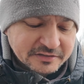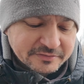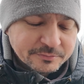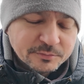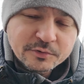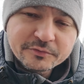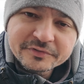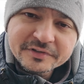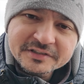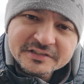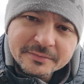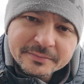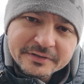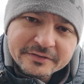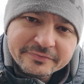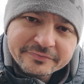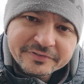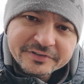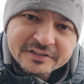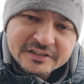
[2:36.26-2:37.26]
They've moved it a
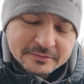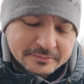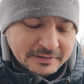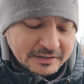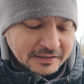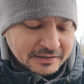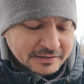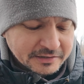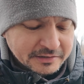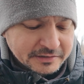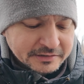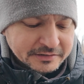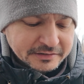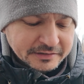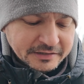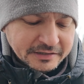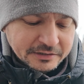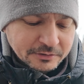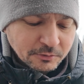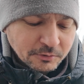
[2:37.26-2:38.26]
bit further back
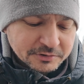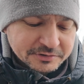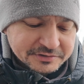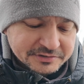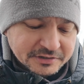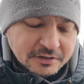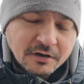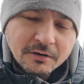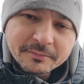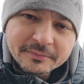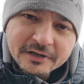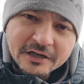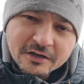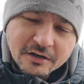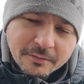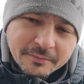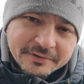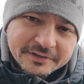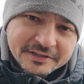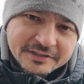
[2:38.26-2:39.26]
in order to
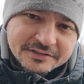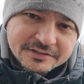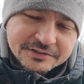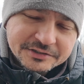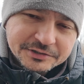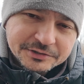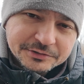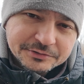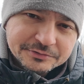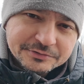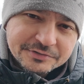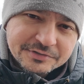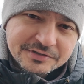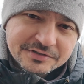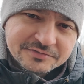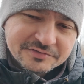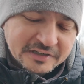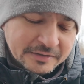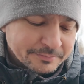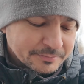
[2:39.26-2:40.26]
accommodate the new
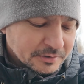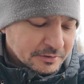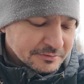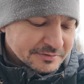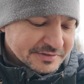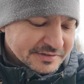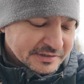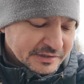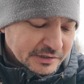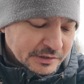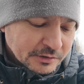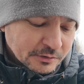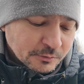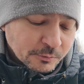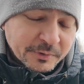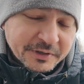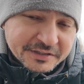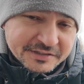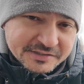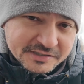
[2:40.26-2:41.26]
strap mounts,
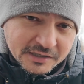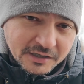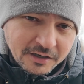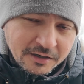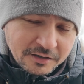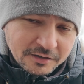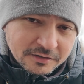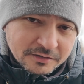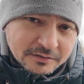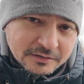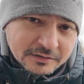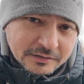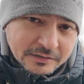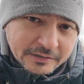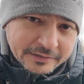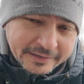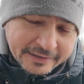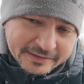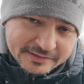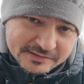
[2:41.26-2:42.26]
which are
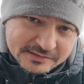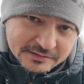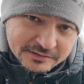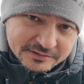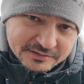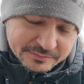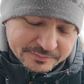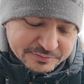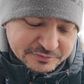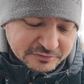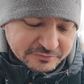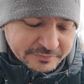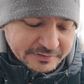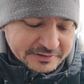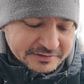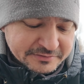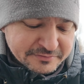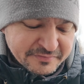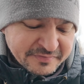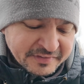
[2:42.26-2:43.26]
an excellent
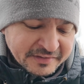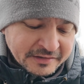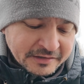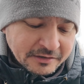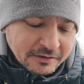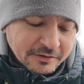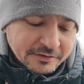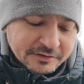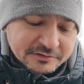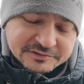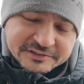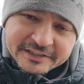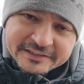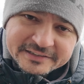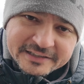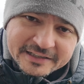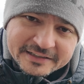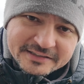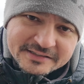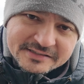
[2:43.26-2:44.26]
improvement. On the
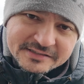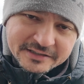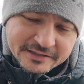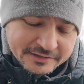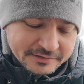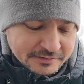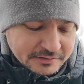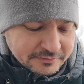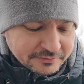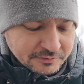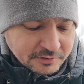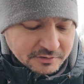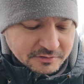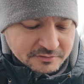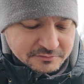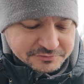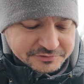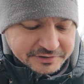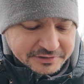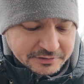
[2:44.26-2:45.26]
right hand side, they've
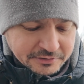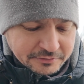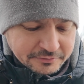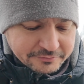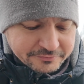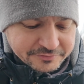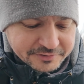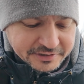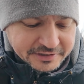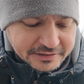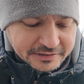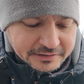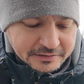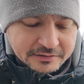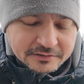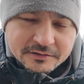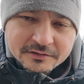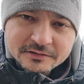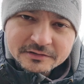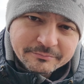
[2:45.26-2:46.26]
gotten rid of
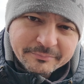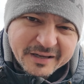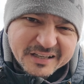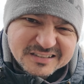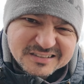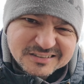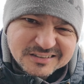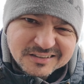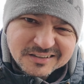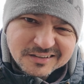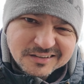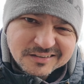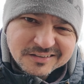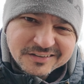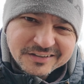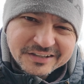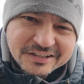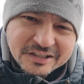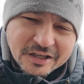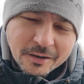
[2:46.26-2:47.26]
the metal
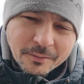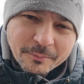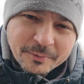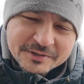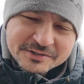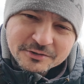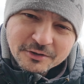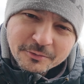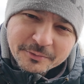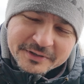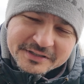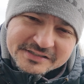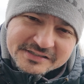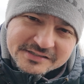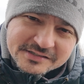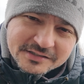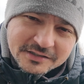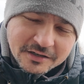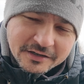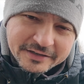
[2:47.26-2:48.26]
nub which always
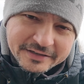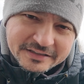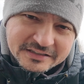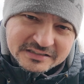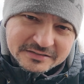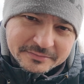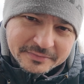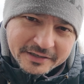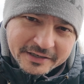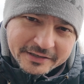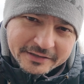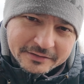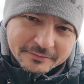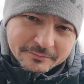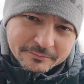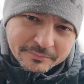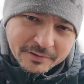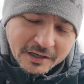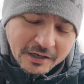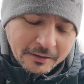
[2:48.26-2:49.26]
dug into my
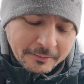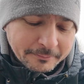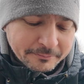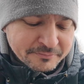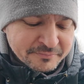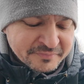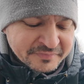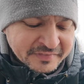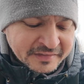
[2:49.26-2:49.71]
palm,